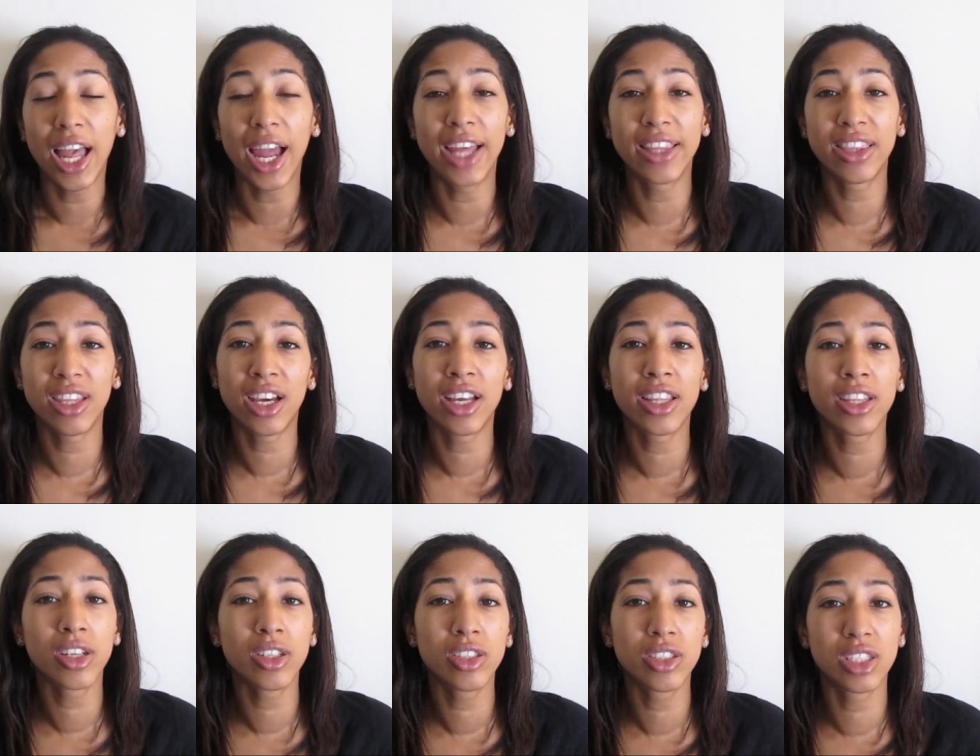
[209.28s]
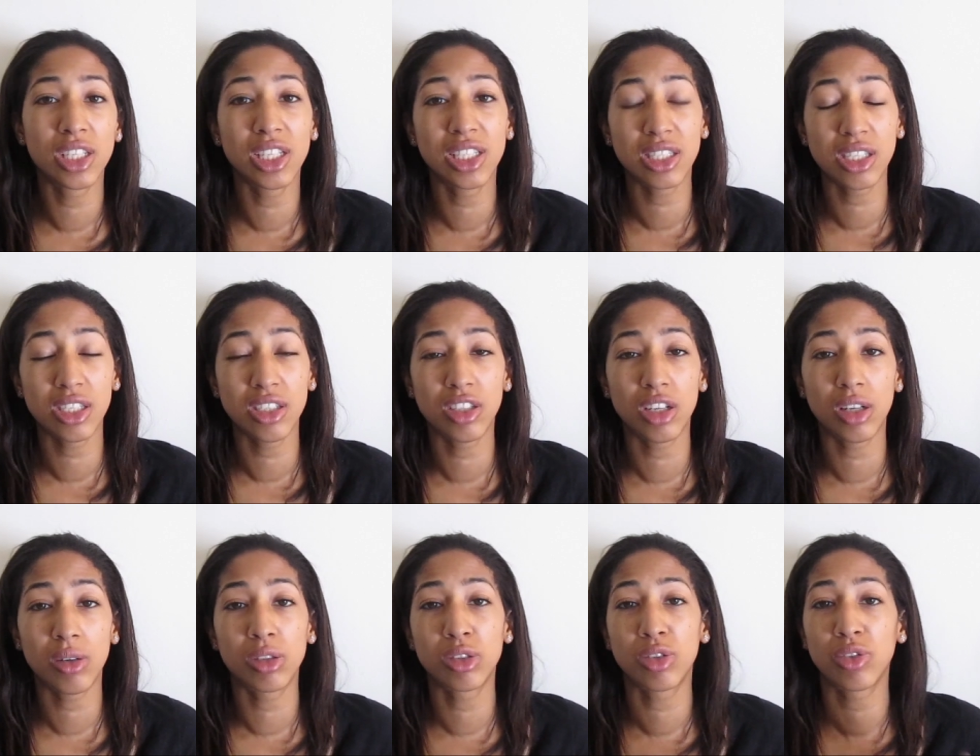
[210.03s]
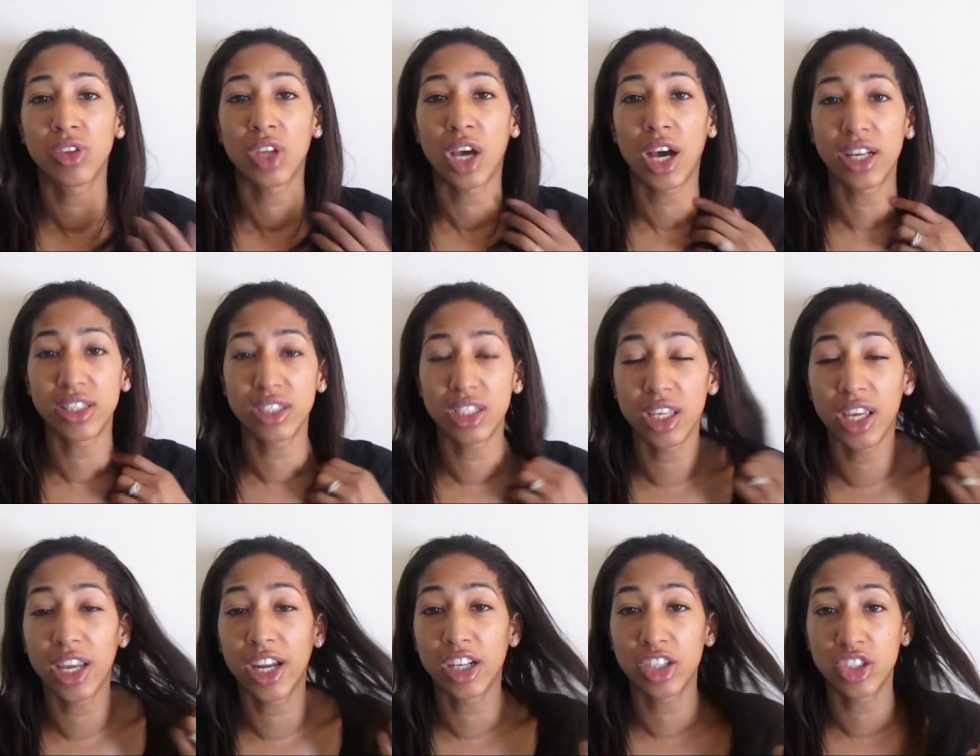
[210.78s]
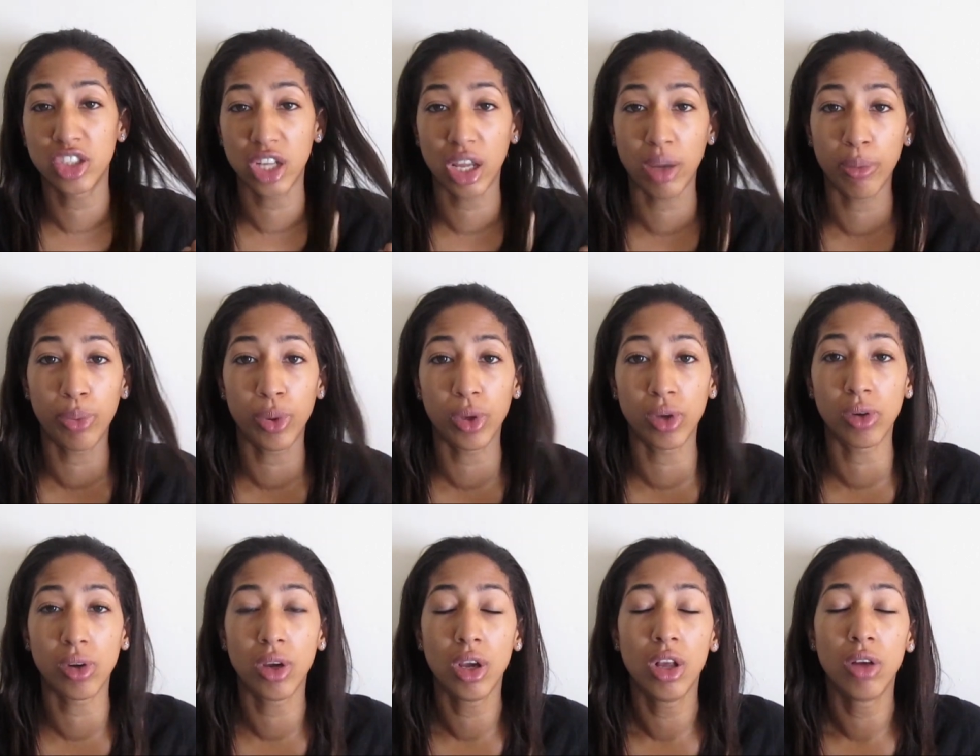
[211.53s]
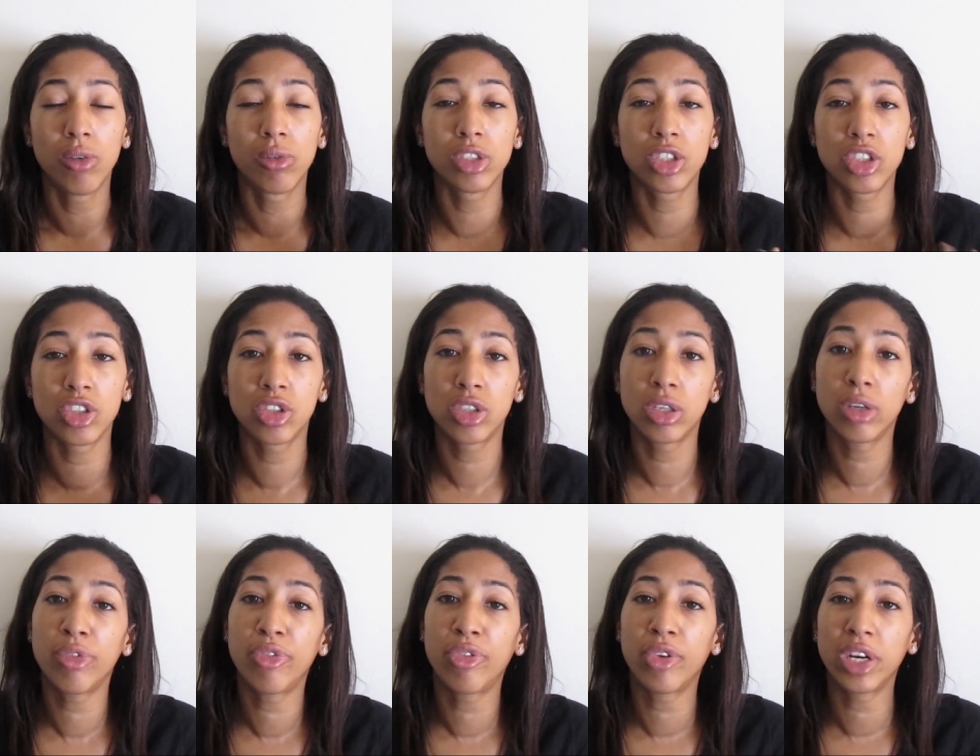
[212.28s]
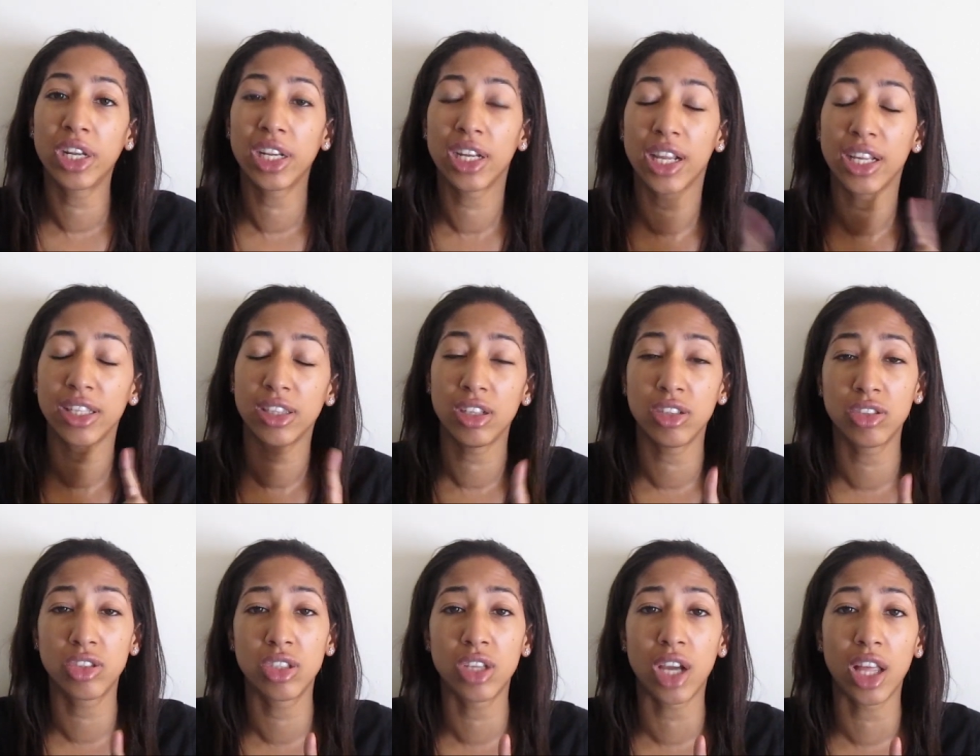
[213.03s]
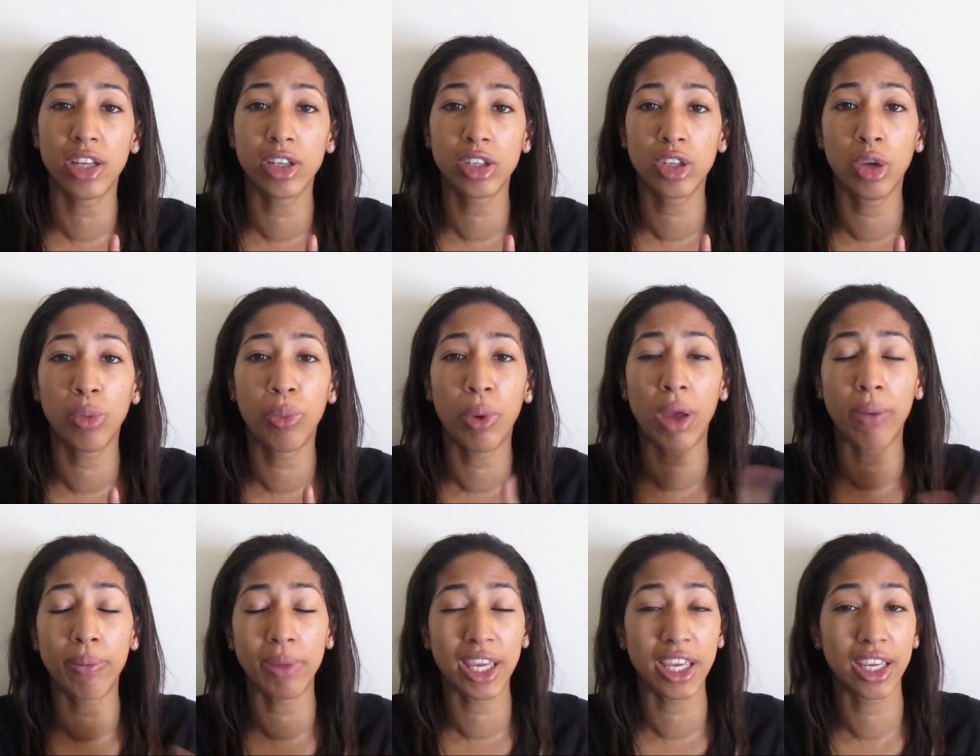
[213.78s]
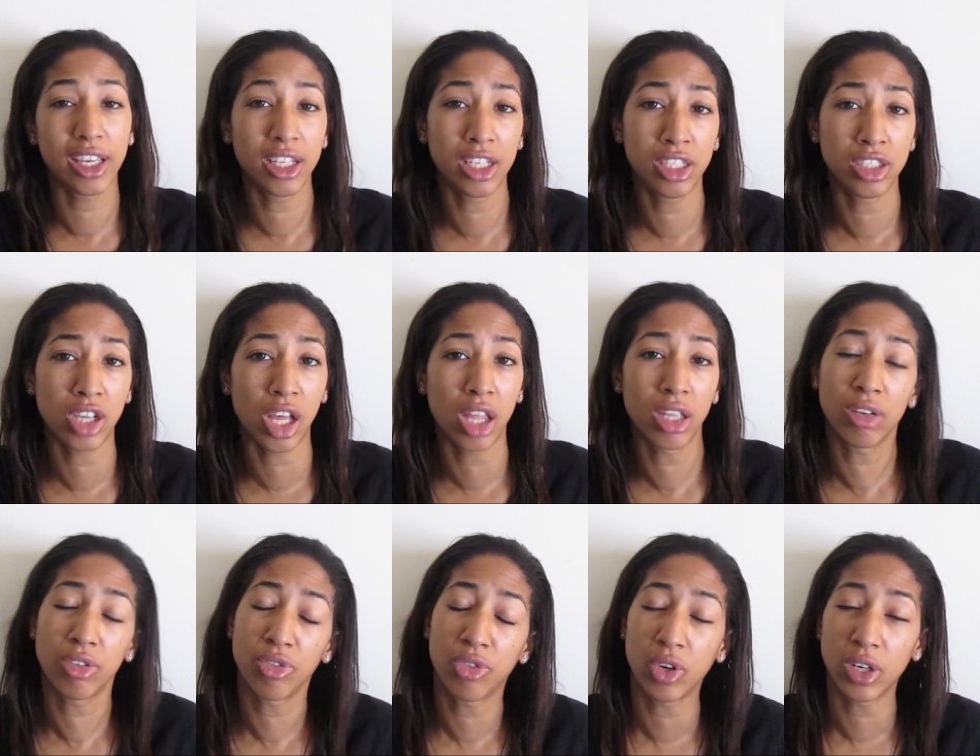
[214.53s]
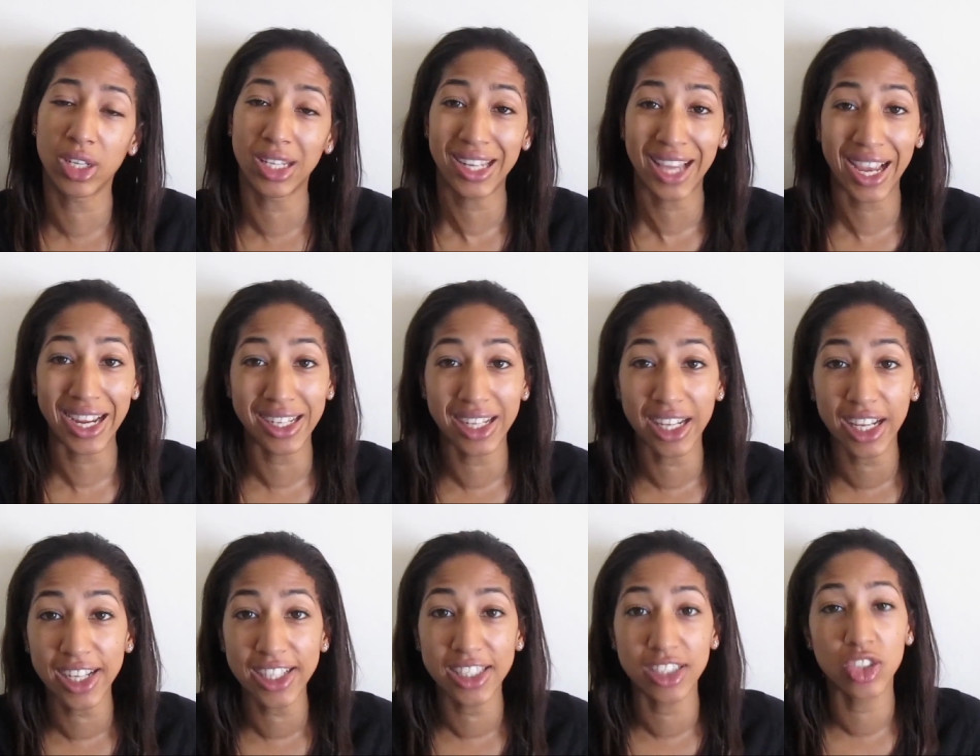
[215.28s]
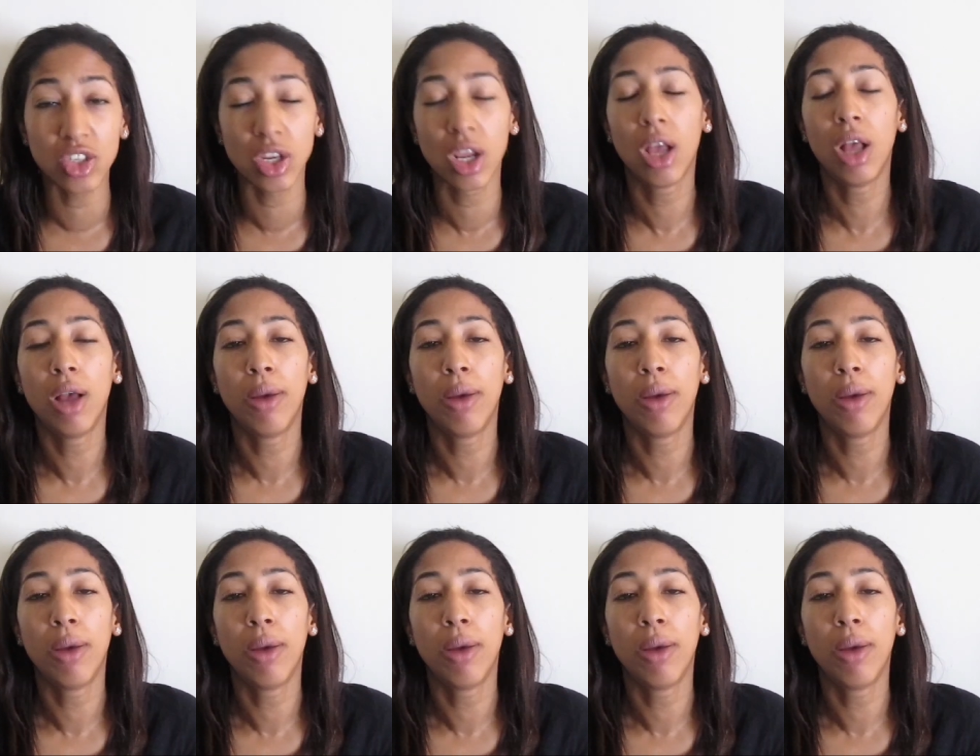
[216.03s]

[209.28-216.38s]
And the other decent deal was for the Aussie Hair Shampoo, which is $2.49. There's a dollar coupon making it $1.49 each.